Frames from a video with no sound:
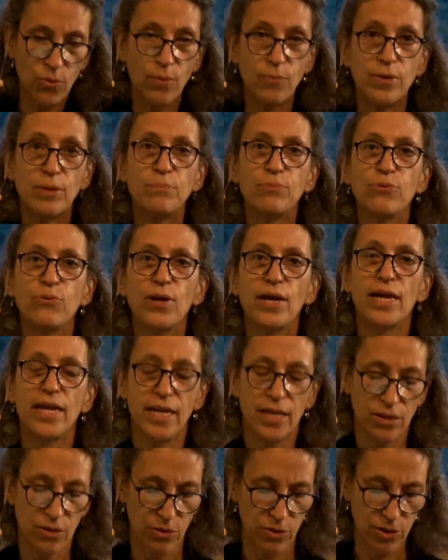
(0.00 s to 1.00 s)
When we
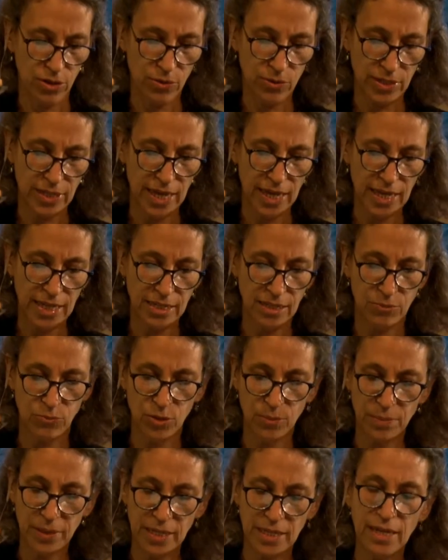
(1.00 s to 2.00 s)
pray or create and
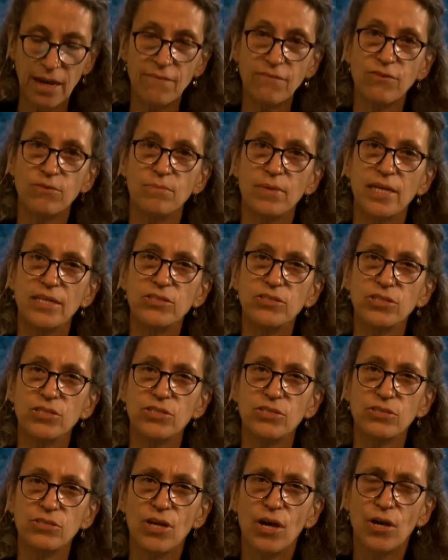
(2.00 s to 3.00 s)
repeat
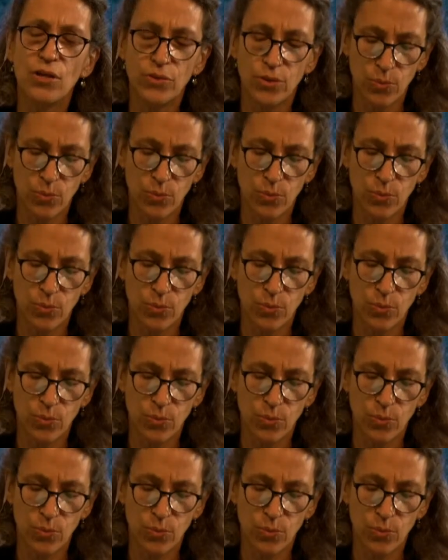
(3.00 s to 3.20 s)
affirmations,